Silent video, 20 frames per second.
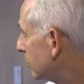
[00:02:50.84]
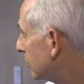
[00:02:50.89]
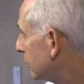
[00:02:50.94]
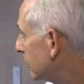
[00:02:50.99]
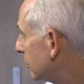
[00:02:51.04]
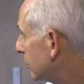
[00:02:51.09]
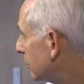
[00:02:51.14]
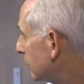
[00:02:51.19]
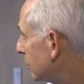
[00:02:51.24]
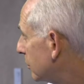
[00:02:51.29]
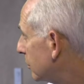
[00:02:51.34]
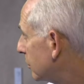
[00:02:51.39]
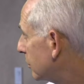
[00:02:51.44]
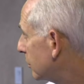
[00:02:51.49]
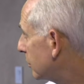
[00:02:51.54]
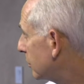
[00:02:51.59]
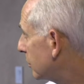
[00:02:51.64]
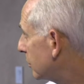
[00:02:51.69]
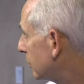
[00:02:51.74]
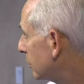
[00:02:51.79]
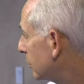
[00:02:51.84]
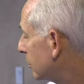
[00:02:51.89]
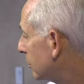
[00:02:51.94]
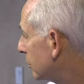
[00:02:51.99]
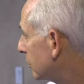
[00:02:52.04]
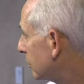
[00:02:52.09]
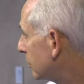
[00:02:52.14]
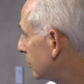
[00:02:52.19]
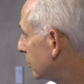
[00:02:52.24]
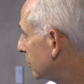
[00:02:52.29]

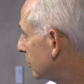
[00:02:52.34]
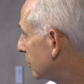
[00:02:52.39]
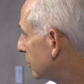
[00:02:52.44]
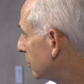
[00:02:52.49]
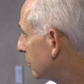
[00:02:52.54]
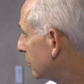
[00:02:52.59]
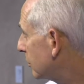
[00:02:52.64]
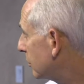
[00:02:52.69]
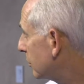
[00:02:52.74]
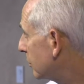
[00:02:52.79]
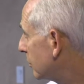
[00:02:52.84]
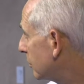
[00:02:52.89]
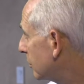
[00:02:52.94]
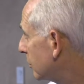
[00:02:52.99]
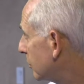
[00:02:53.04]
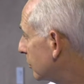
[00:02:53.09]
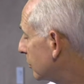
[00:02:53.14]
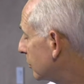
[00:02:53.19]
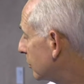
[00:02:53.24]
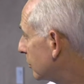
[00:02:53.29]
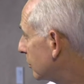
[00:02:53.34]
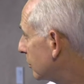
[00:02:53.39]
No words are spoken by the person on screen.